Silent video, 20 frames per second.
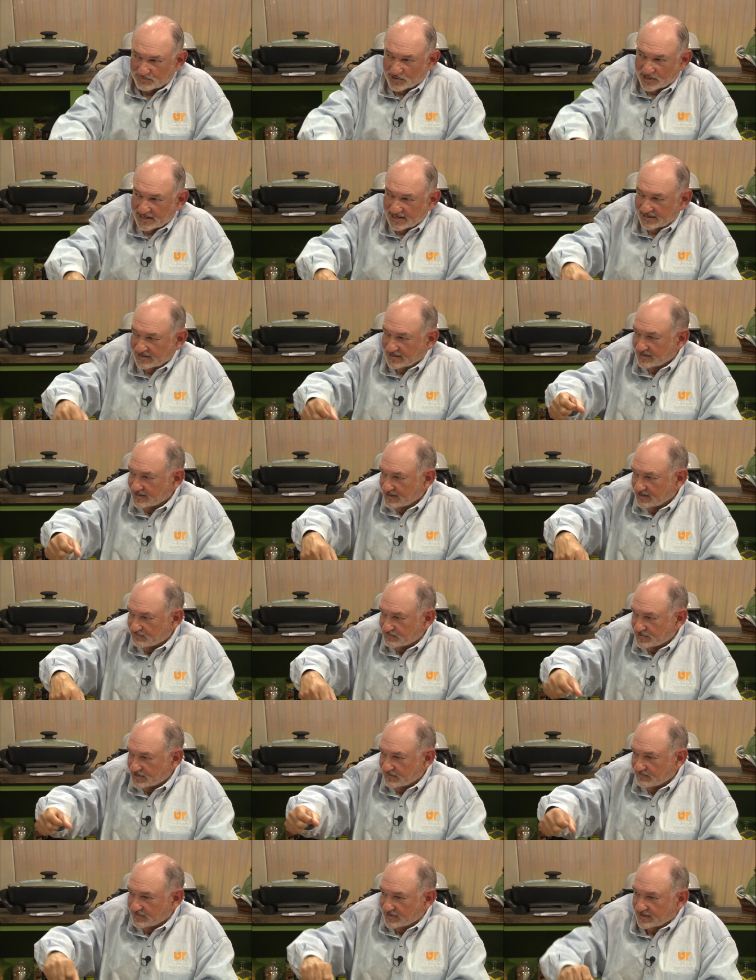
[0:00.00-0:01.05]
spraying the
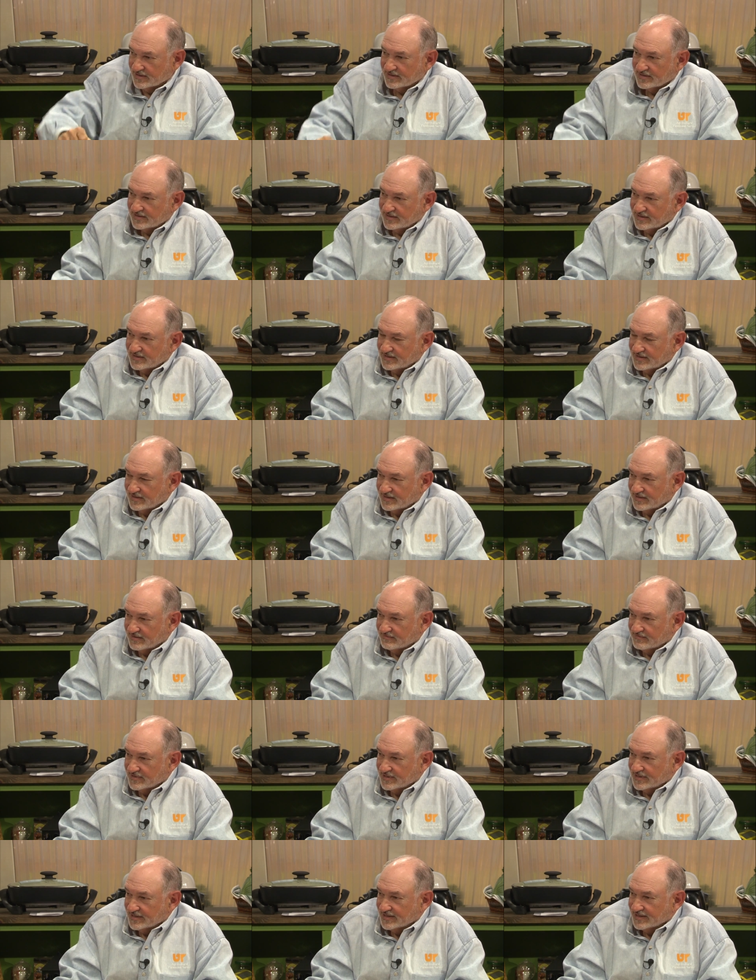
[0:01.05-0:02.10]
tips Ooh. of the
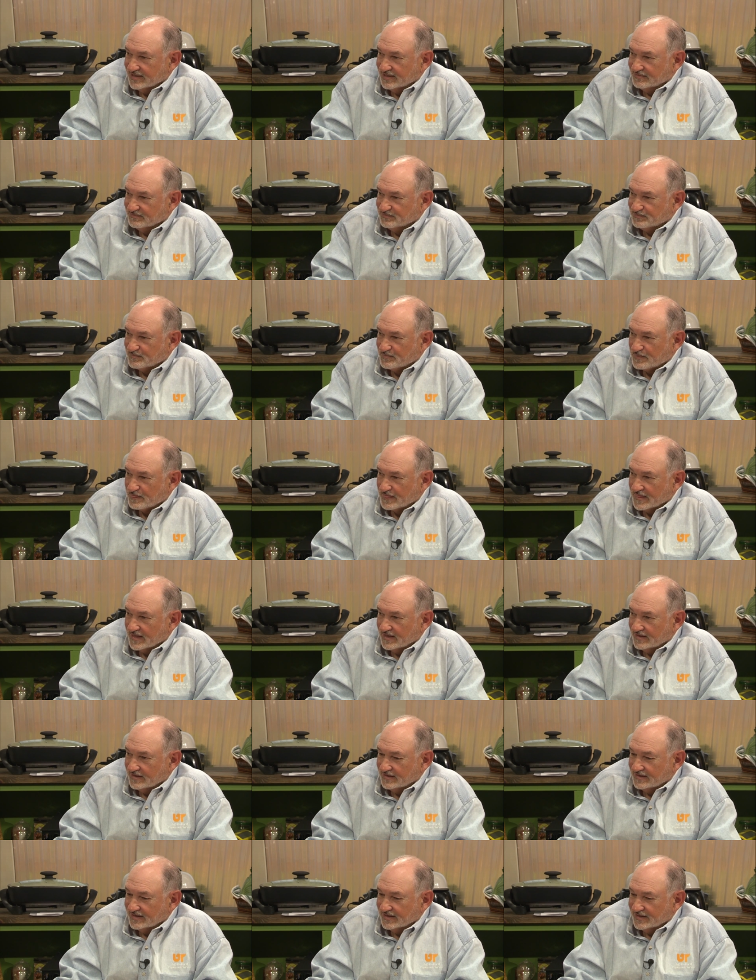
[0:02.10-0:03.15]
of the uh,
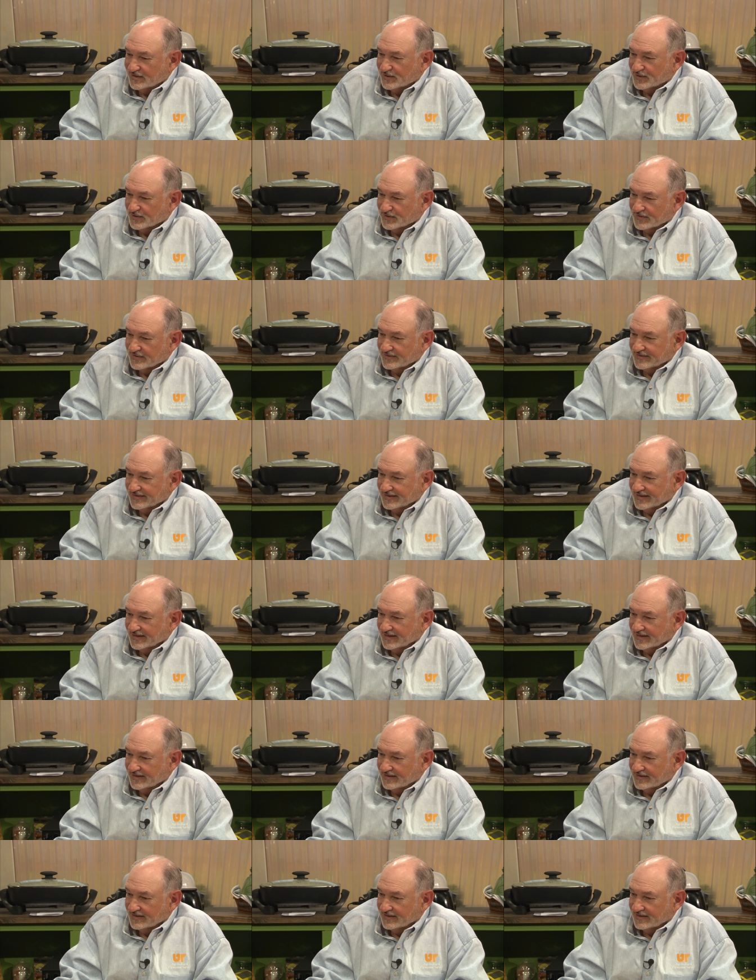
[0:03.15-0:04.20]
uh, ear,
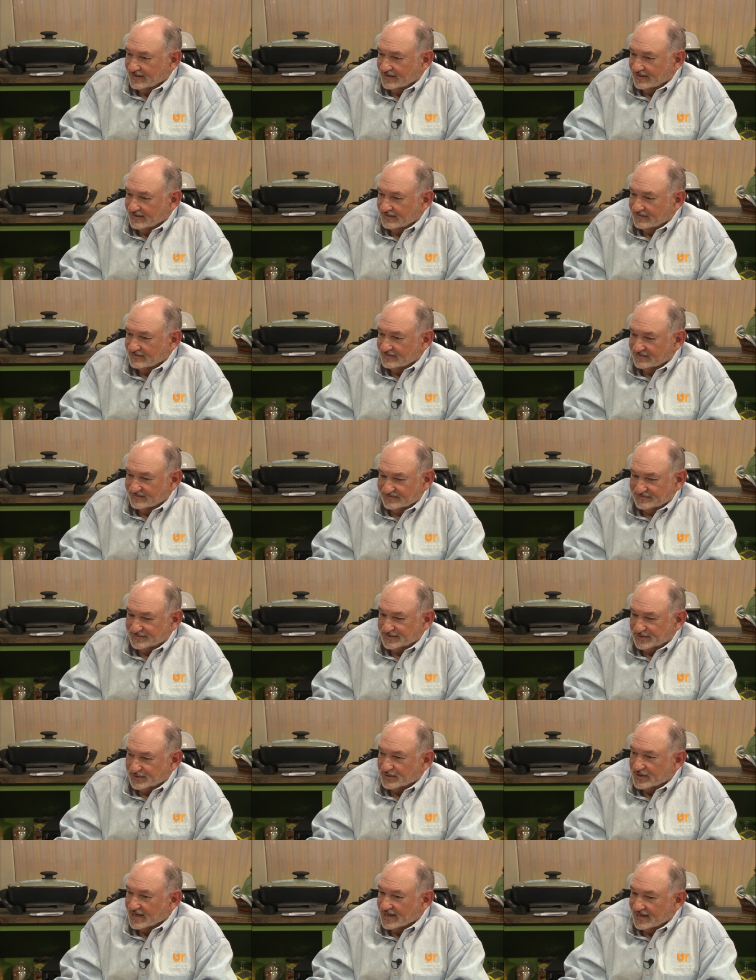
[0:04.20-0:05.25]
and uh,
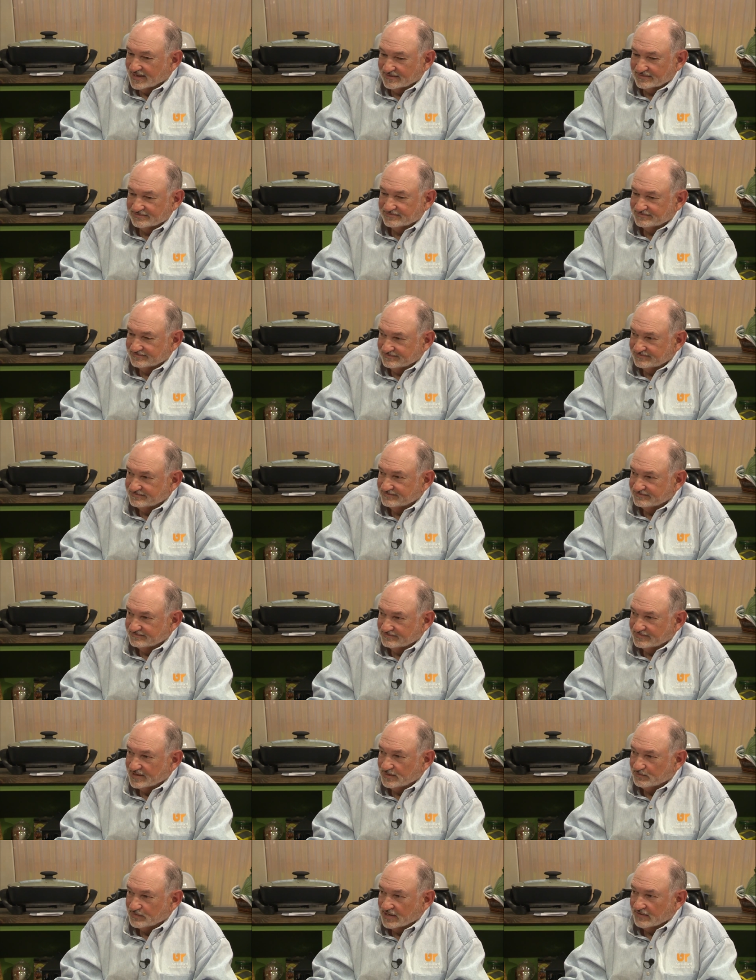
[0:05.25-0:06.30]
you can
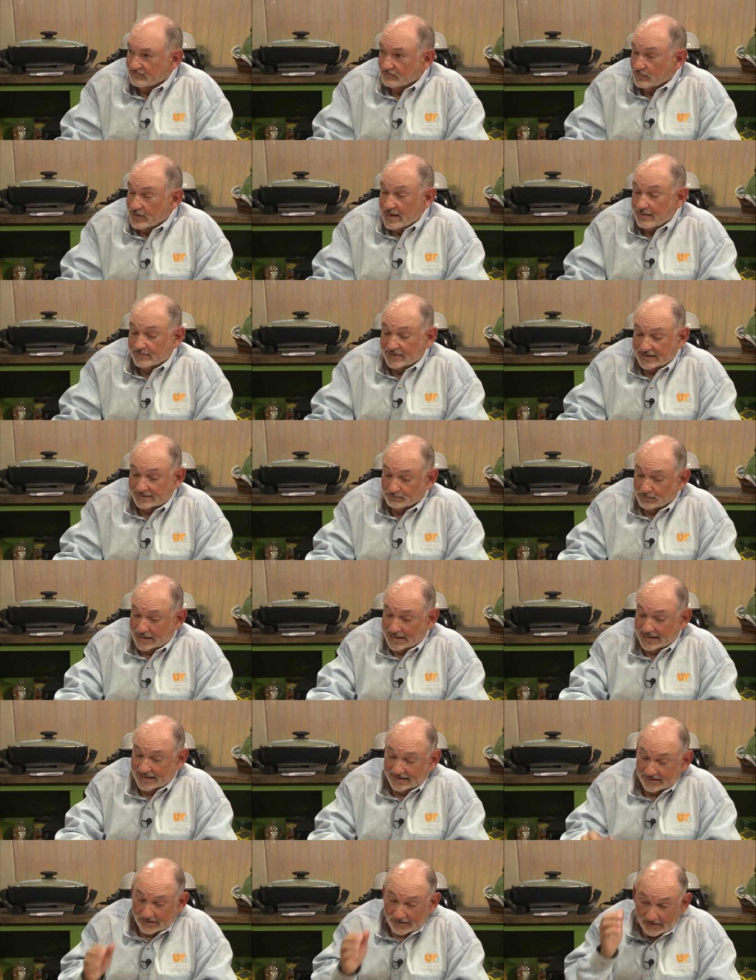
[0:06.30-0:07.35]
keep that from happening.
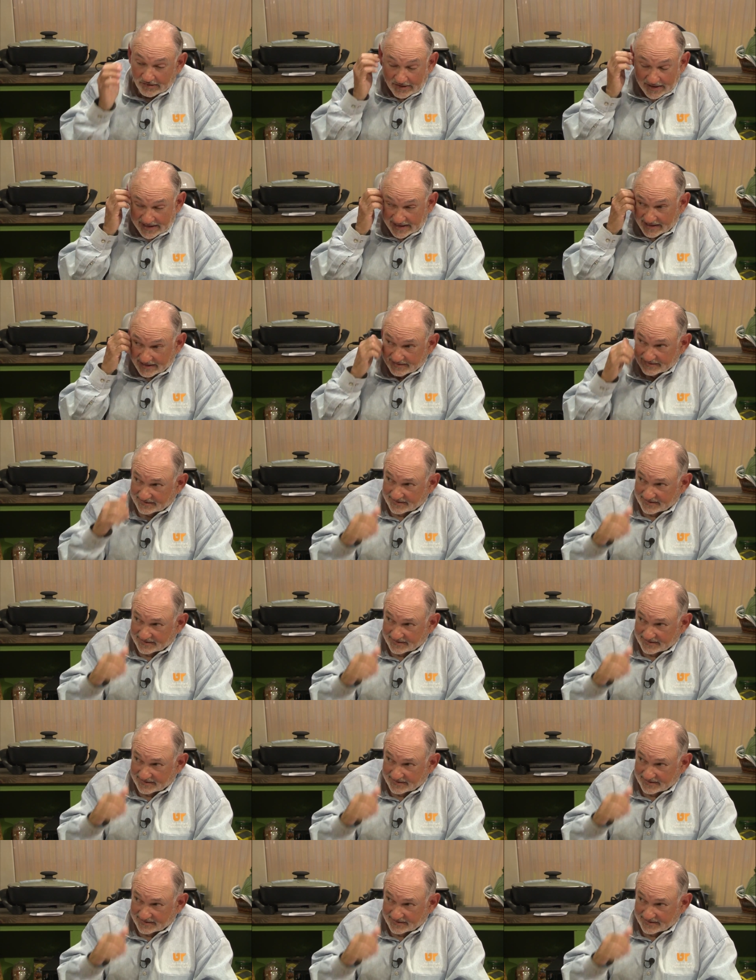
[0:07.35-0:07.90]
Plant early.